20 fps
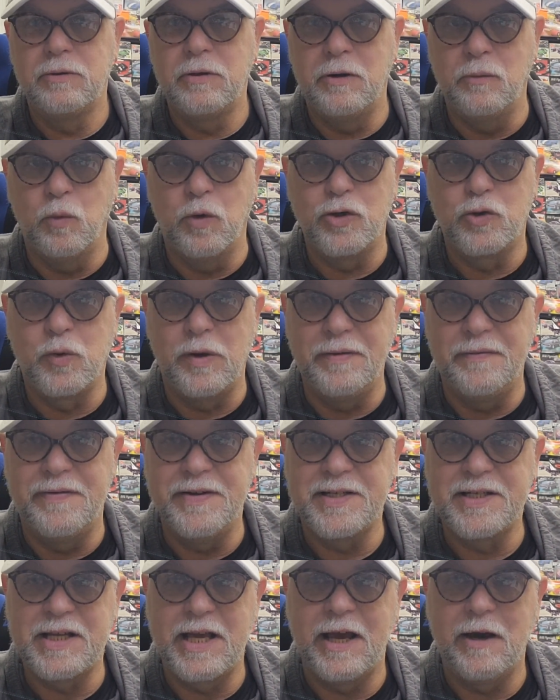in
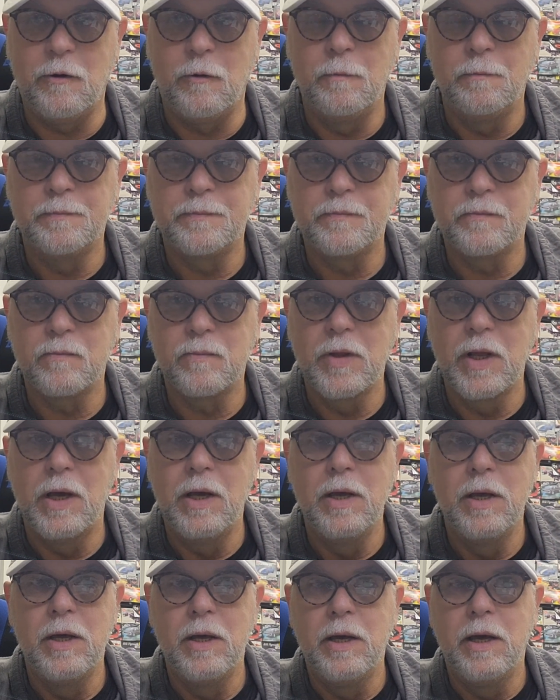1/25th scale,
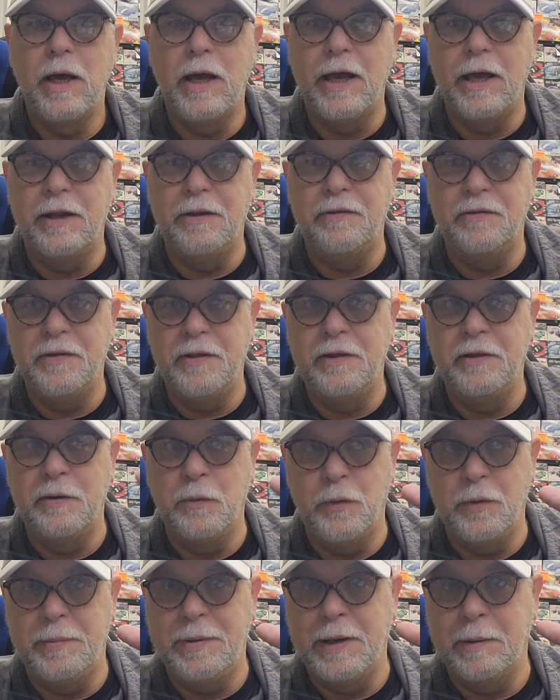and it
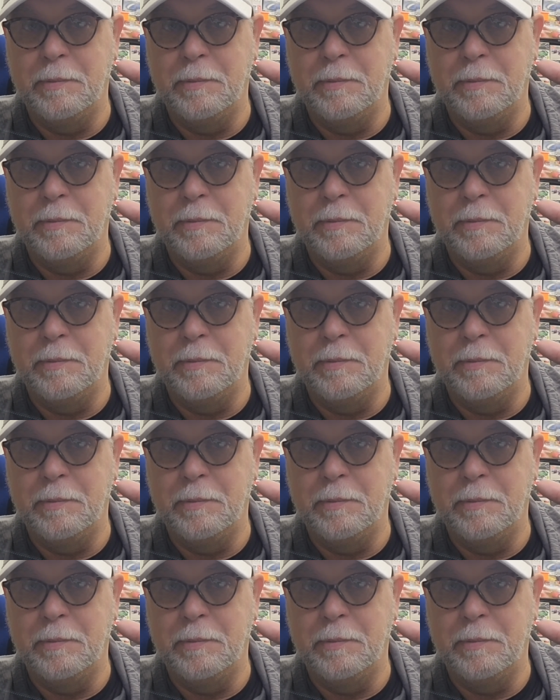would be a